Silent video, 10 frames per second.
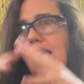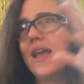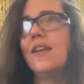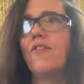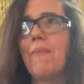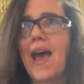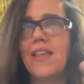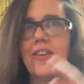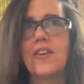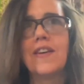end of
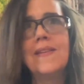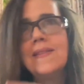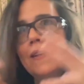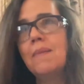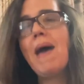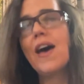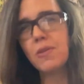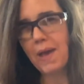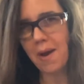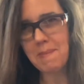math, or
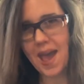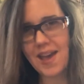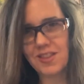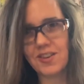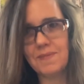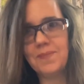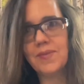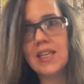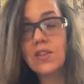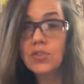math about math, or
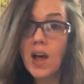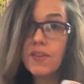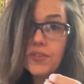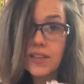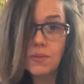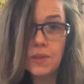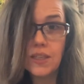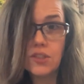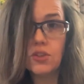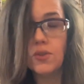there's a lot of
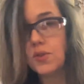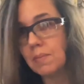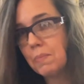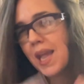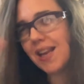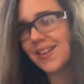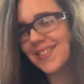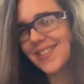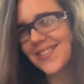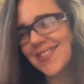flexibility too. You can paint
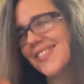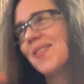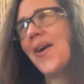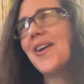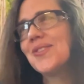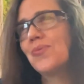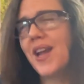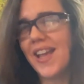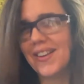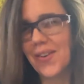the walls
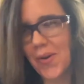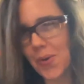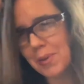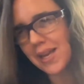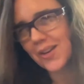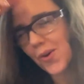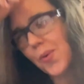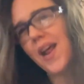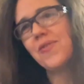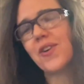red or pink or
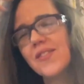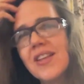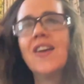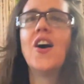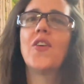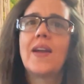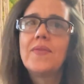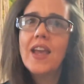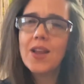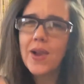whatever. Okay,
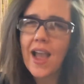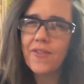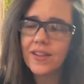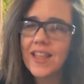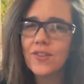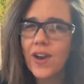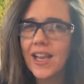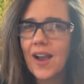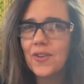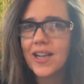anyway, thanks for
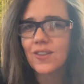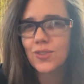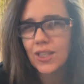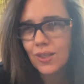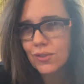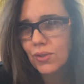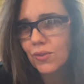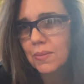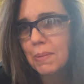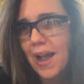hanging out, you guys. I'll see you
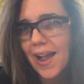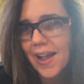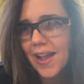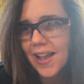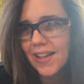soon. Bye.